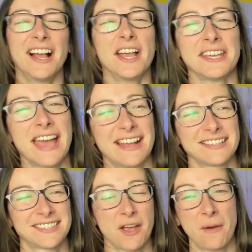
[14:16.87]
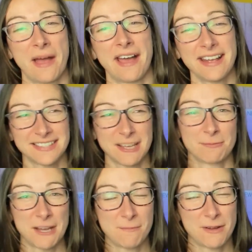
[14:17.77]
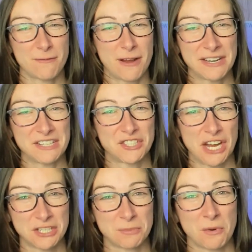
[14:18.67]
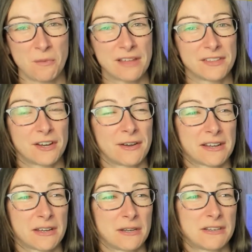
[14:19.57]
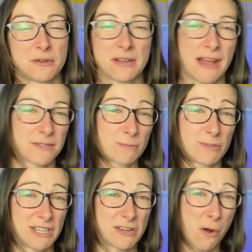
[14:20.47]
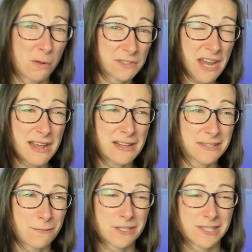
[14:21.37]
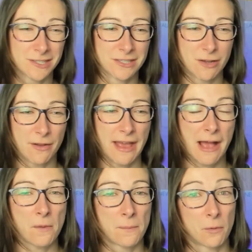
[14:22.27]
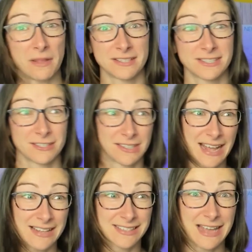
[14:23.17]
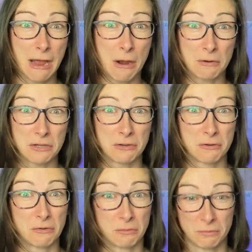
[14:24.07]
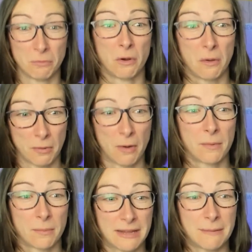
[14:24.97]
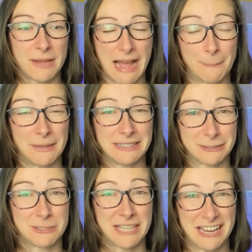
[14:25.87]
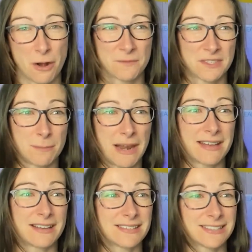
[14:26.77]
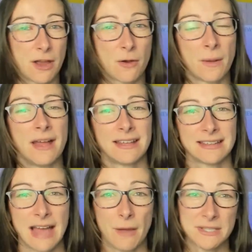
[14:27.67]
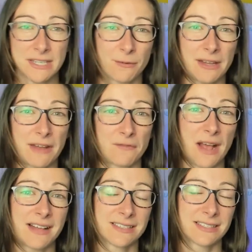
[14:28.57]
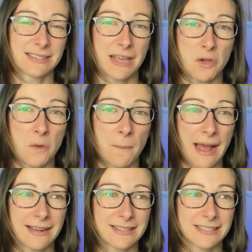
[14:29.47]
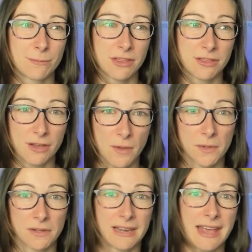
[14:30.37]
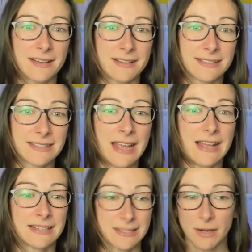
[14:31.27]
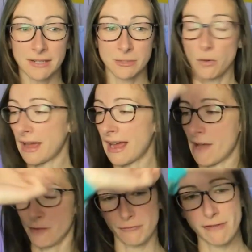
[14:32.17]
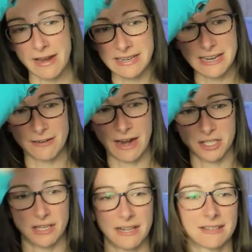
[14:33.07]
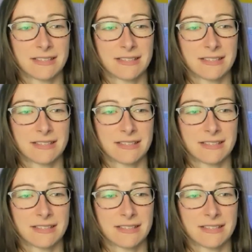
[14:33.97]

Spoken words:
Yeah, so in September, very changeable weather. You can have some really cold days if the sun's not out, but when the sun gets out, you will probably be happy to take off some layers. So yeah, we definitely advise that you pack some thermal layers, similar to what I have on right here, actually.